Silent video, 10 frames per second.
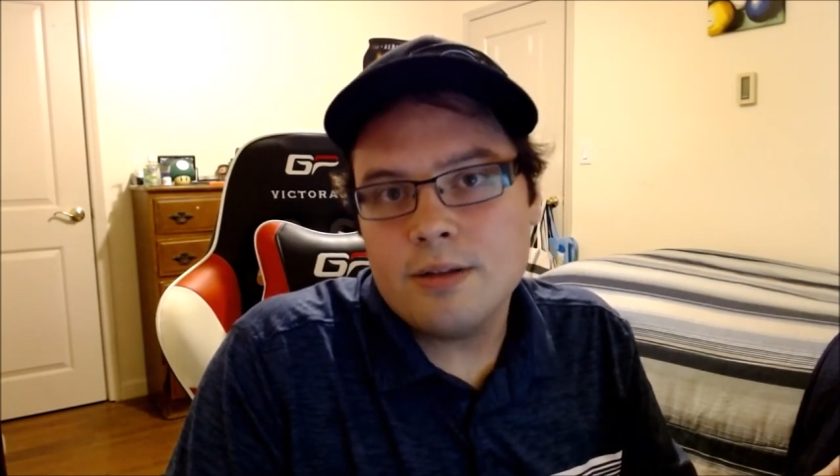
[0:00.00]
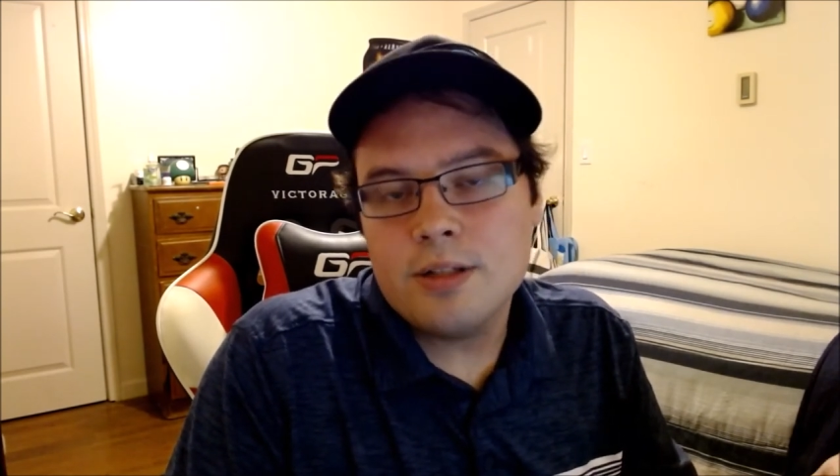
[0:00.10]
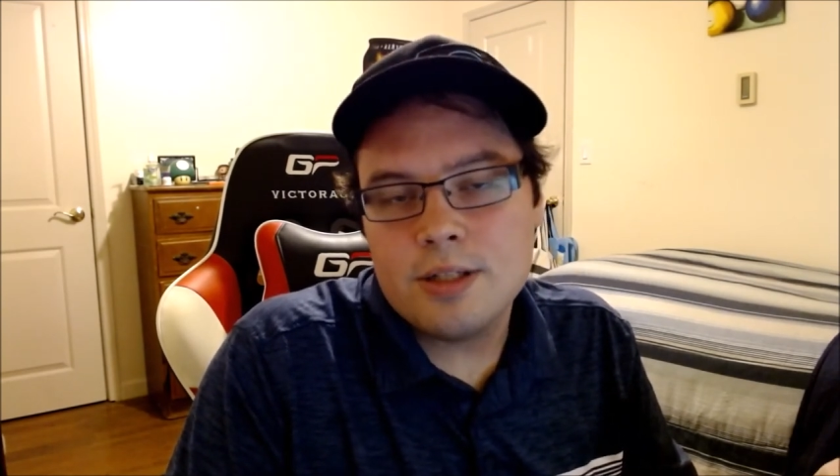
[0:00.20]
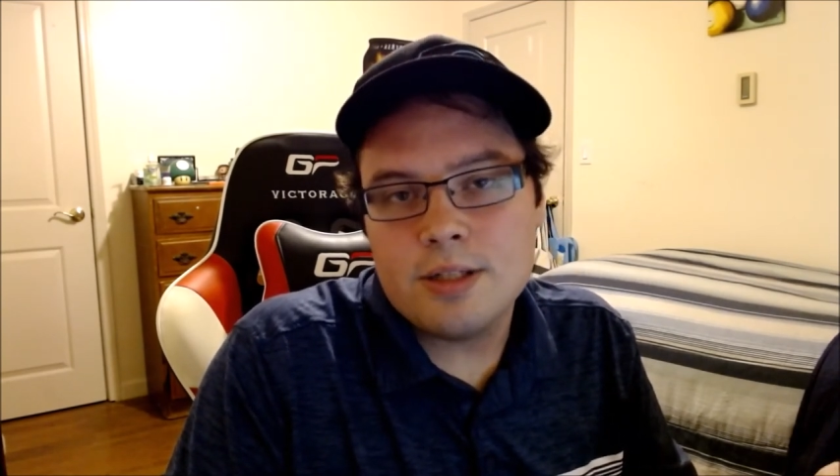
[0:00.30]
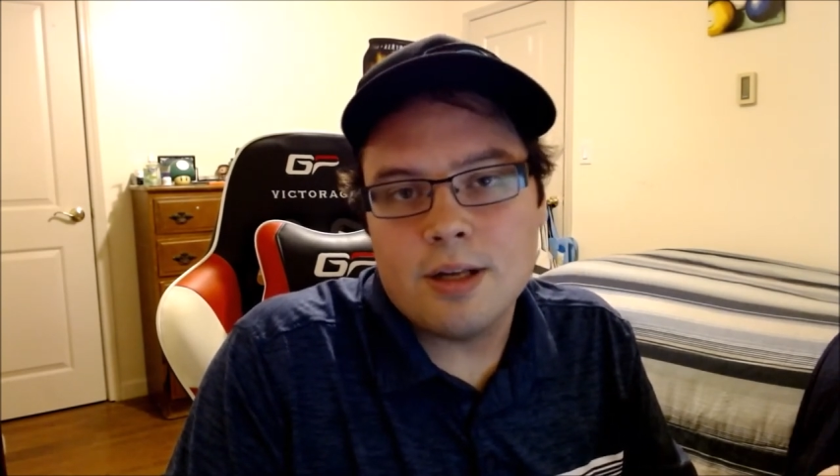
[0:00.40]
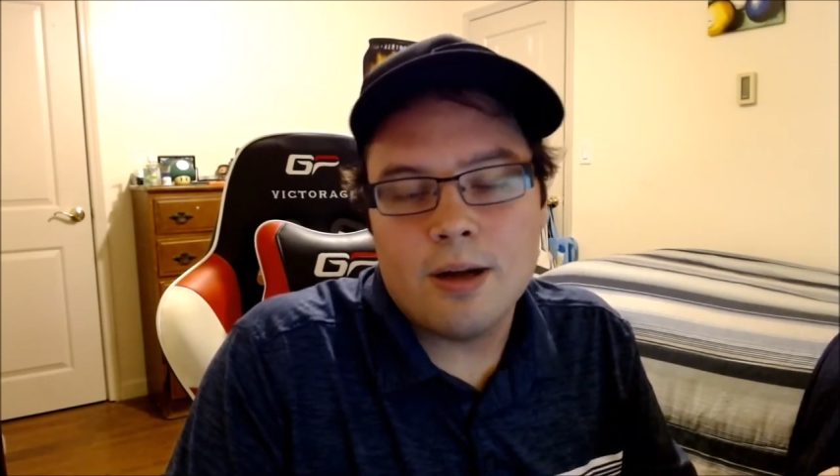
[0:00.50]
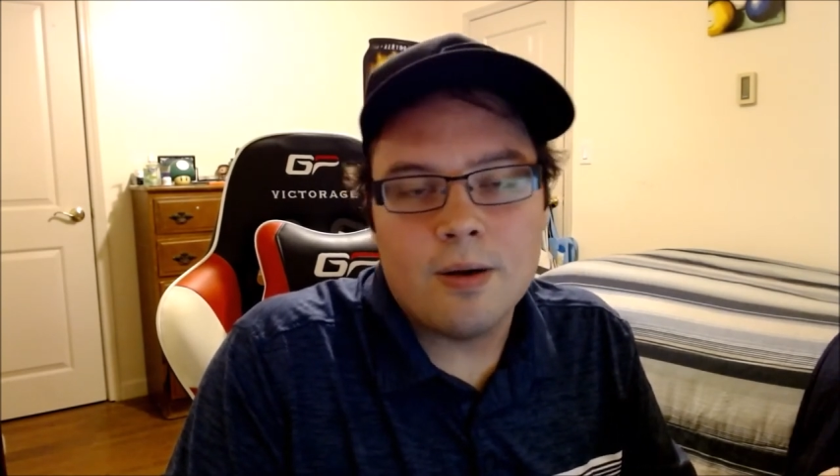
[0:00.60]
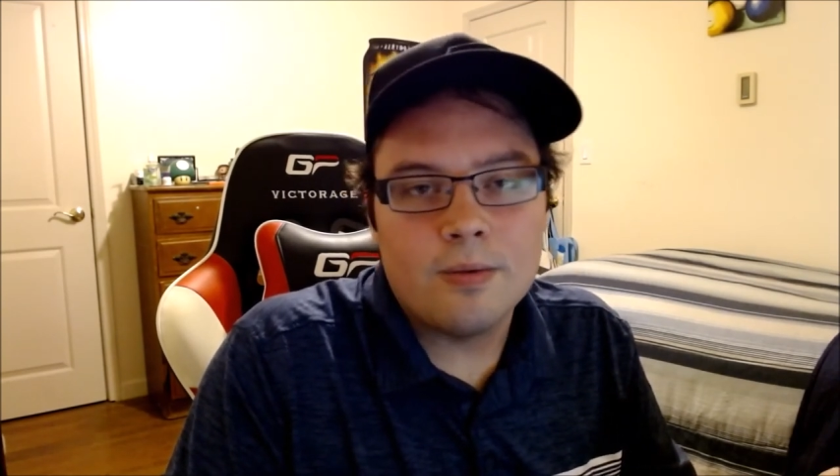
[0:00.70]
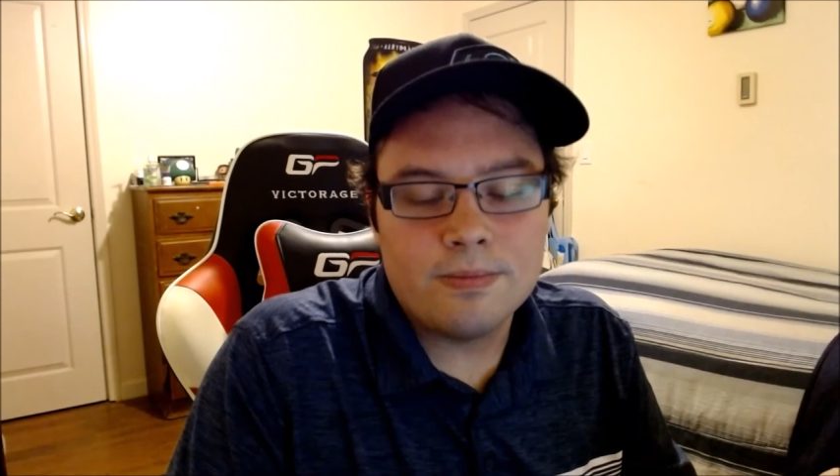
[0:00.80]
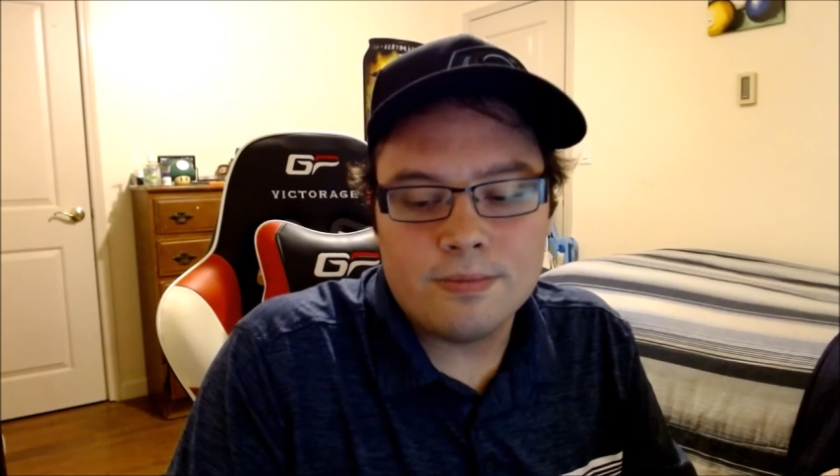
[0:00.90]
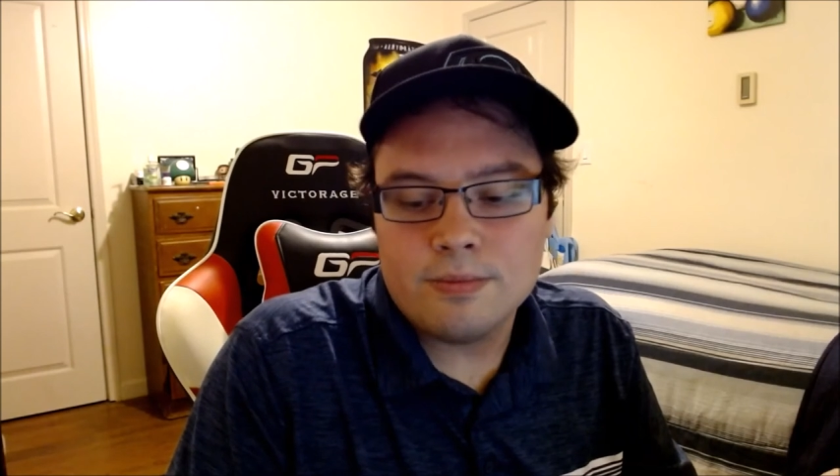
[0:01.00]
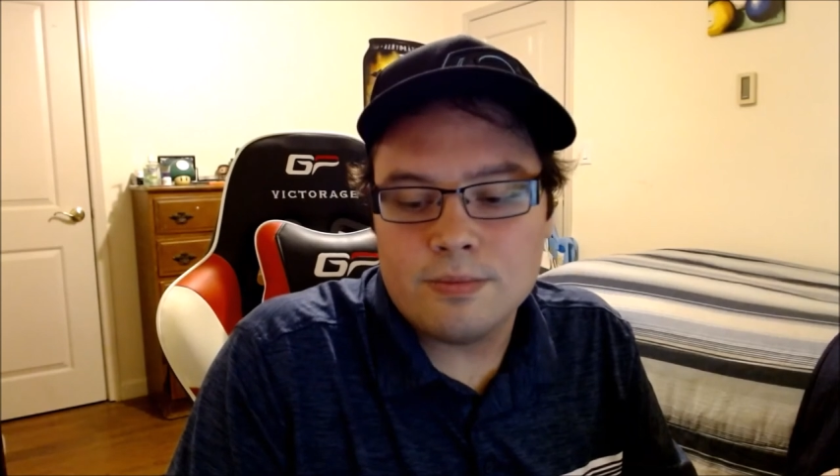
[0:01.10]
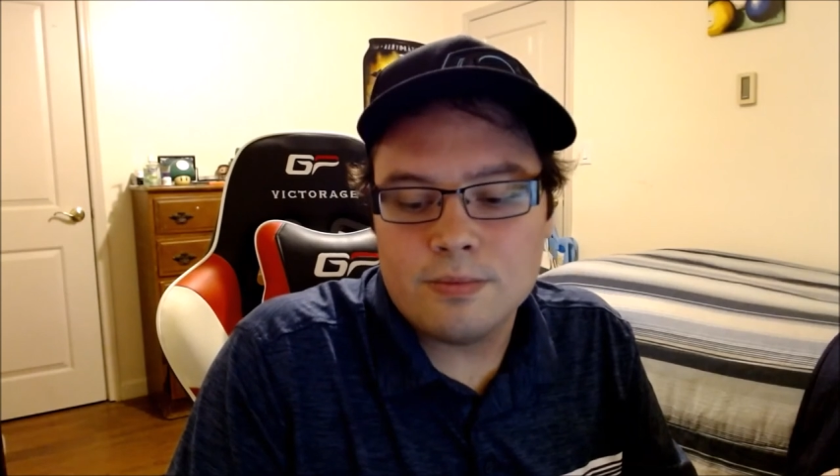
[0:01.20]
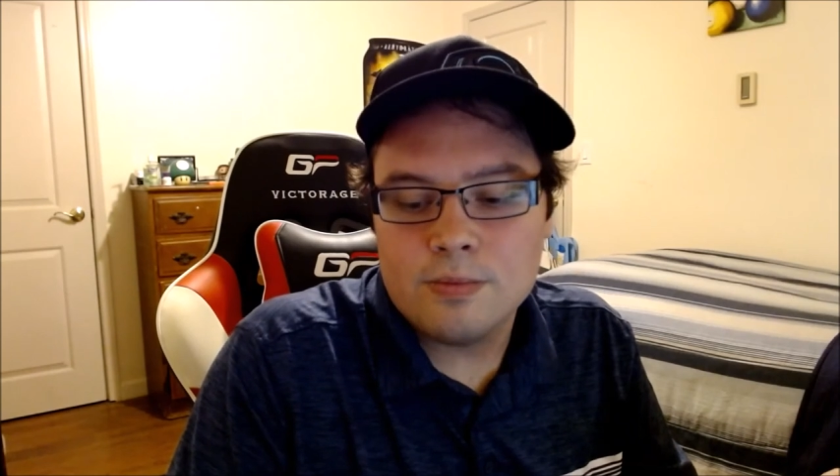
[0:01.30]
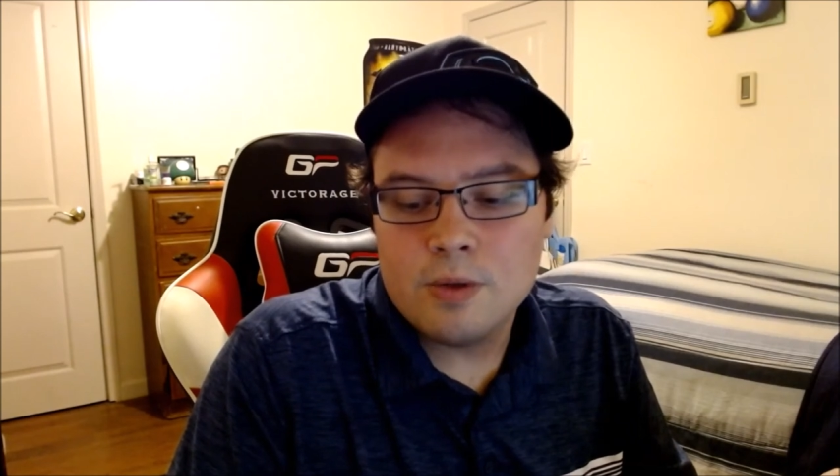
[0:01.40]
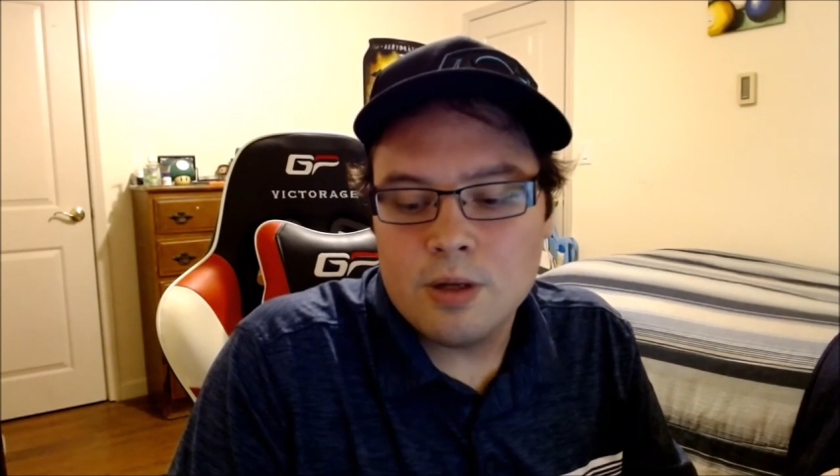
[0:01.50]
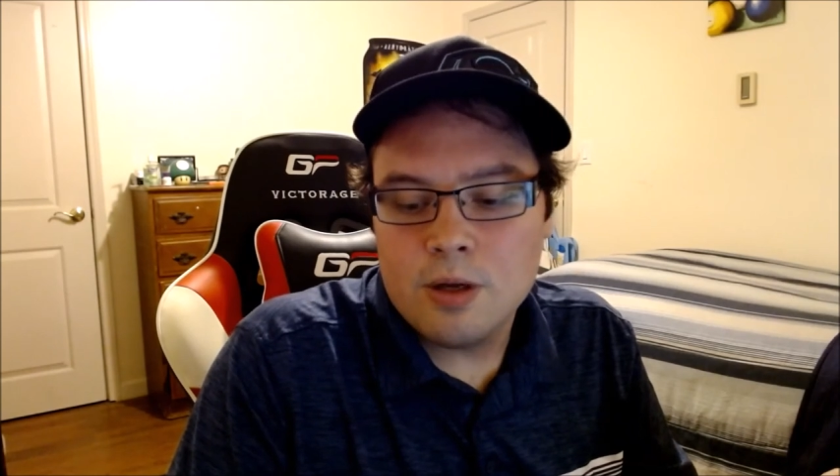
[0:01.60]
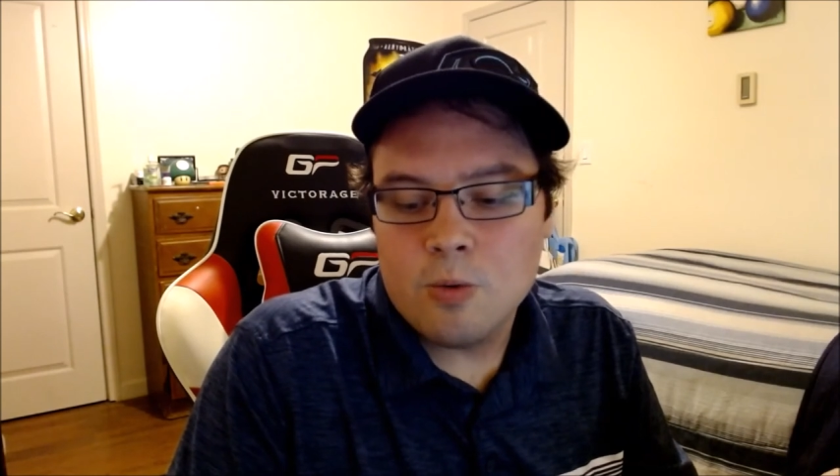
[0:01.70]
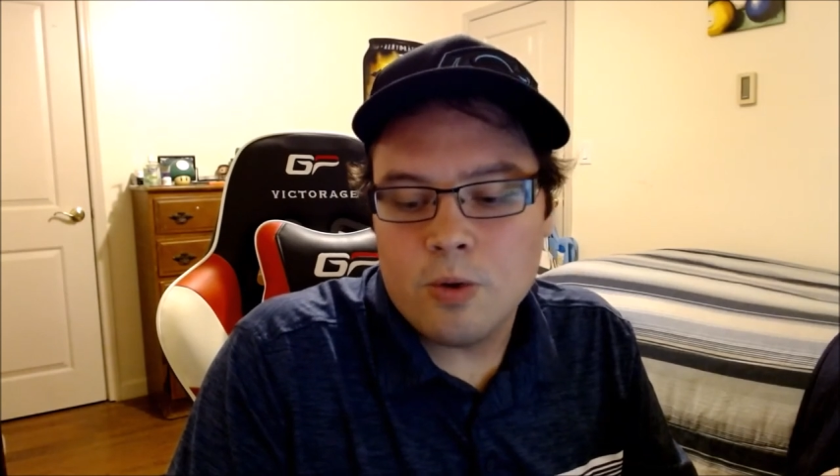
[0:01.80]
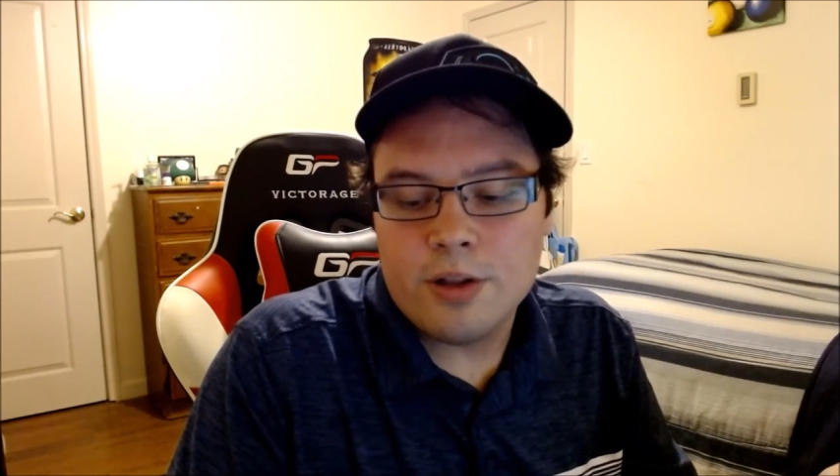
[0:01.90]
So
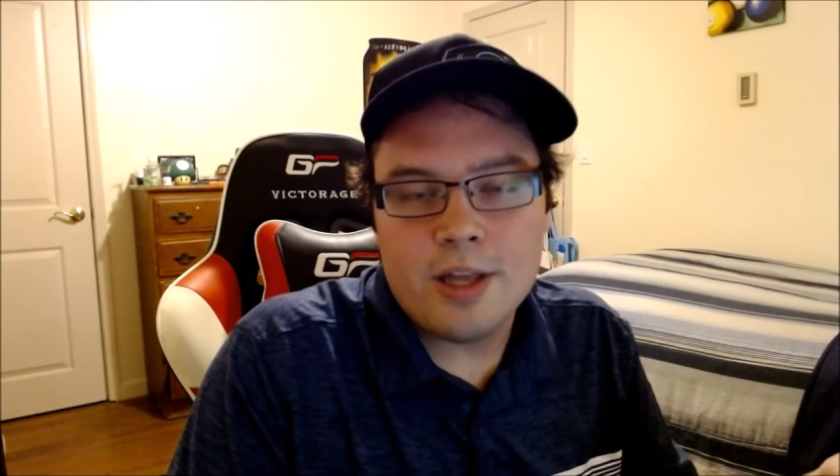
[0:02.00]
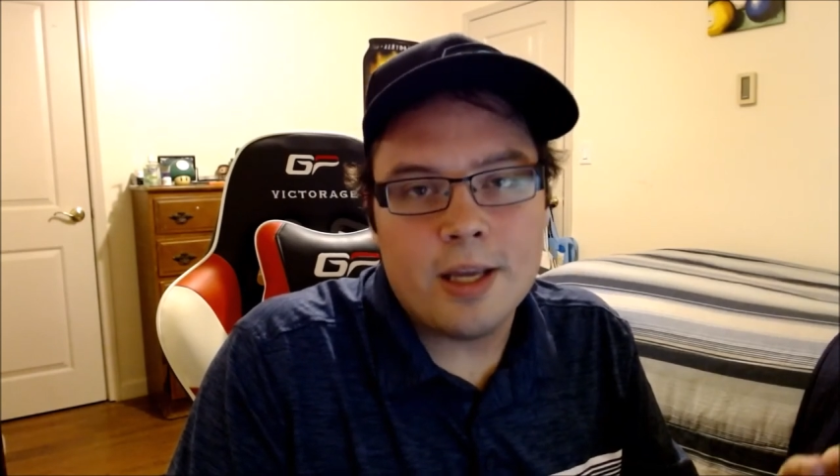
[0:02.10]
I want to thank